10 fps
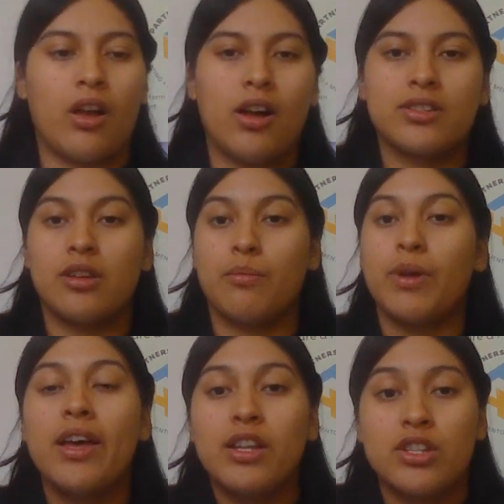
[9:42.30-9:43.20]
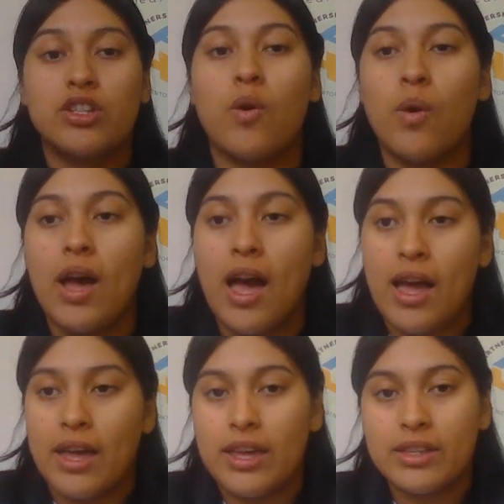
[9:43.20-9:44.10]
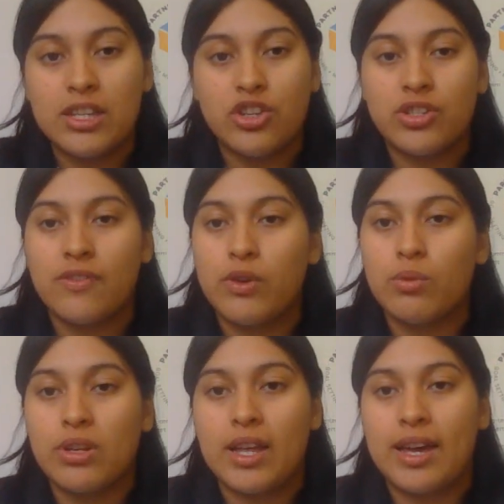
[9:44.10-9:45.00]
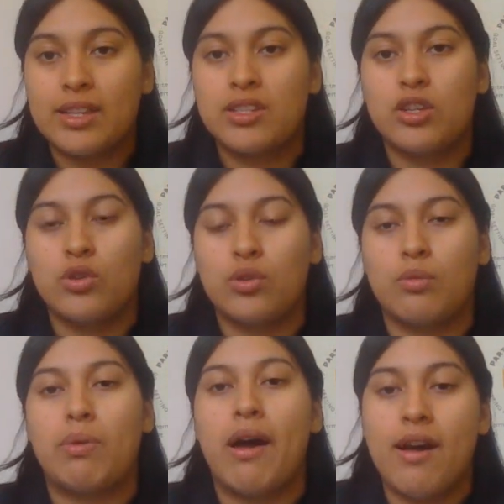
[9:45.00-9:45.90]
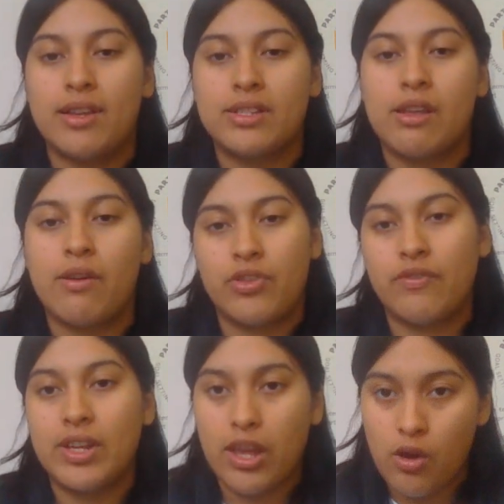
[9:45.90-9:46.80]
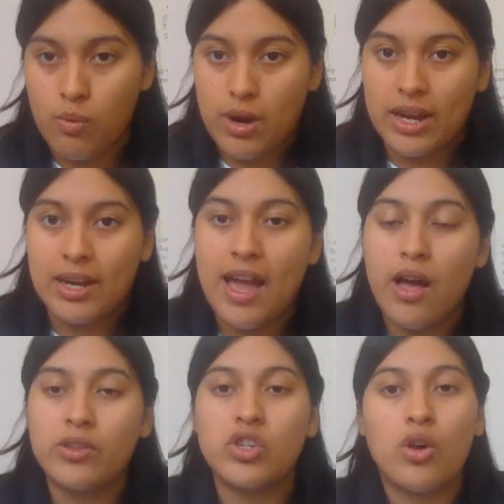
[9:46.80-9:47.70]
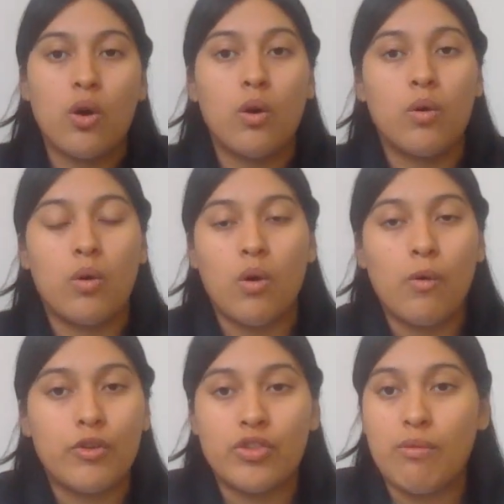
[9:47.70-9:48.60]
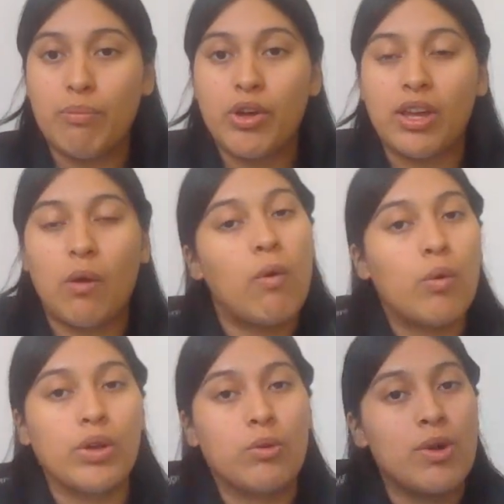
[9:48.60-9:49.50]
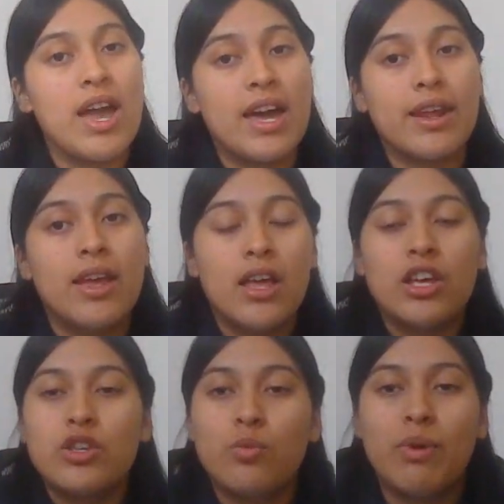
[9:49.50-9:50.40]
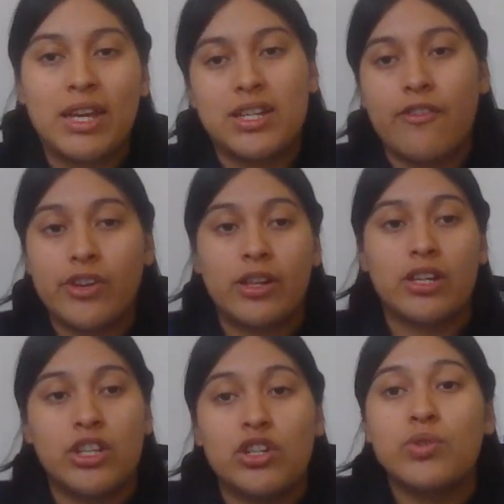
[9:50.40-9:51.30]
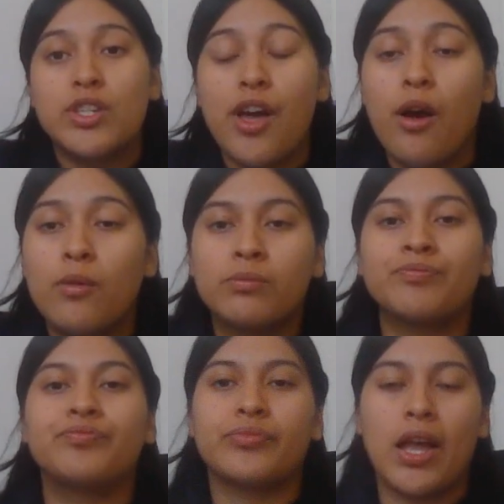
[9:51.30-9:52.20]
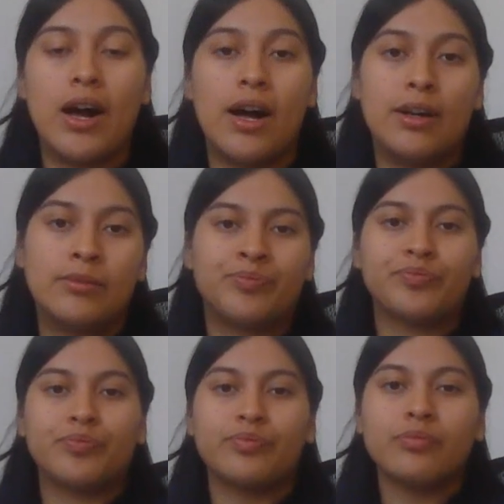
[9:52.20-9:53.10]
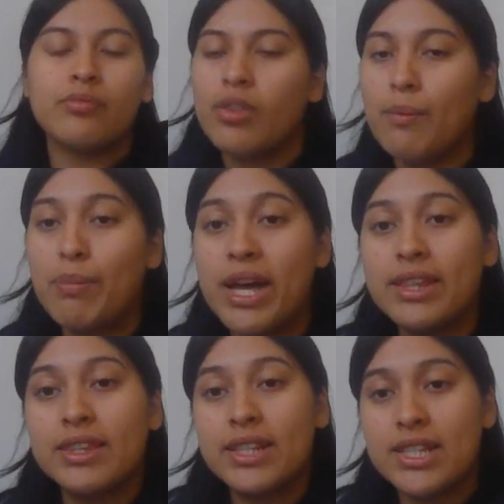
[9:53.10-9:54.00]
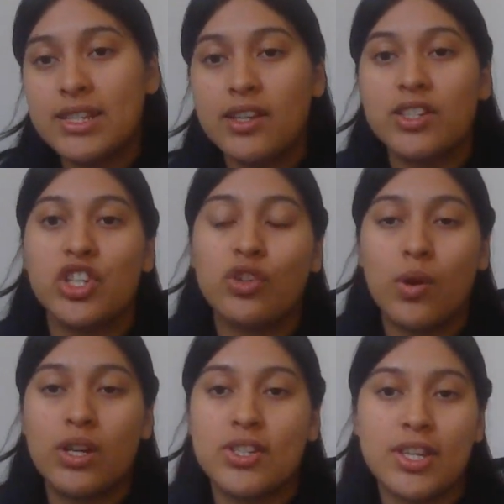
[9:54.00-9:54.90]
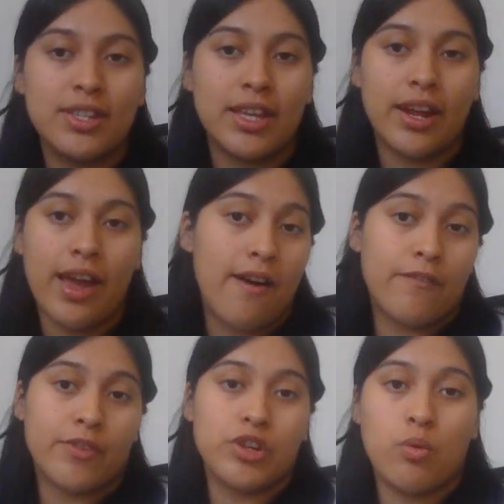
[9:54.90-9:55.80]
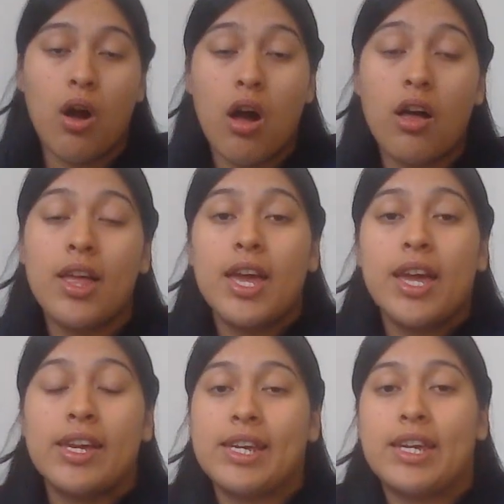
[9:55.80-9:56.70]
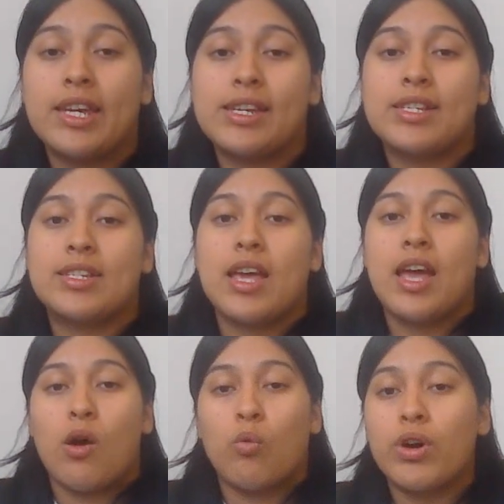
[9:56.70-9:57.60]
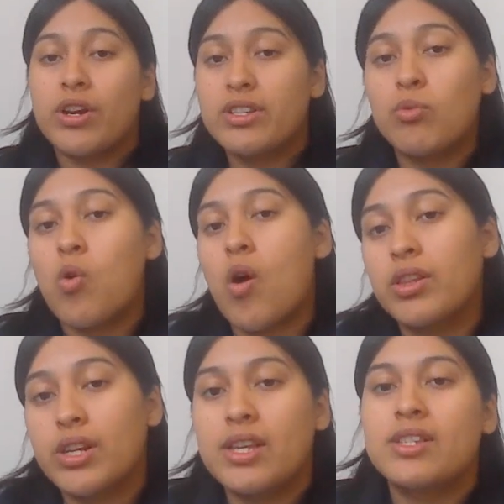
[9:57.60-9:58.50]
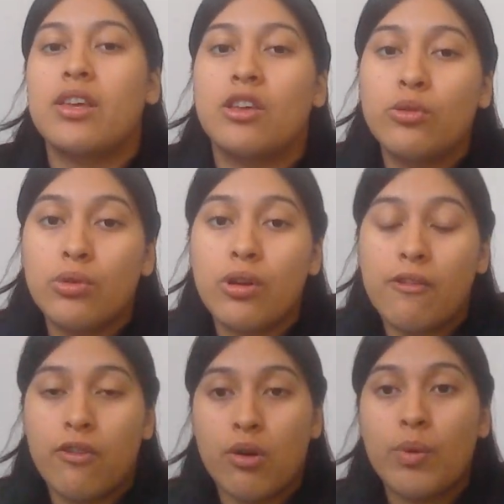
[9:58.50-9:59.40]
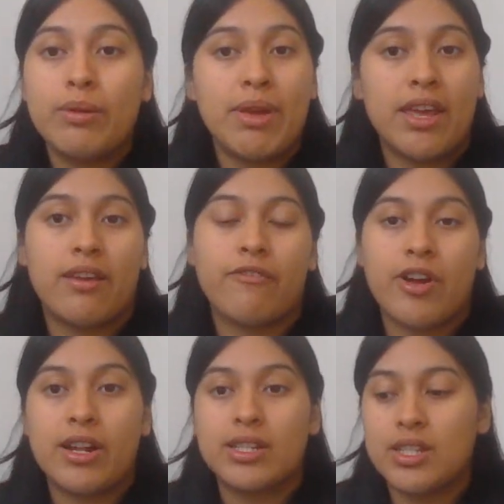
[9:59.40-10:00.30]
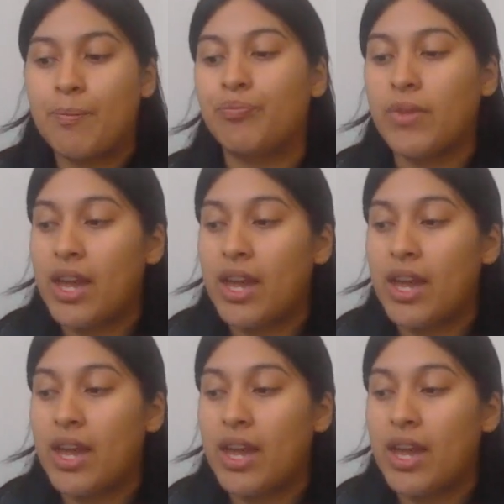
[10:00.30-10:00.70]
Awesome. So teachers, if you would like to pause the video right now to go over the book and what we read, you may definitely do so. But the discussion question that I have for you all is, What are some qualities that you look for when making friends?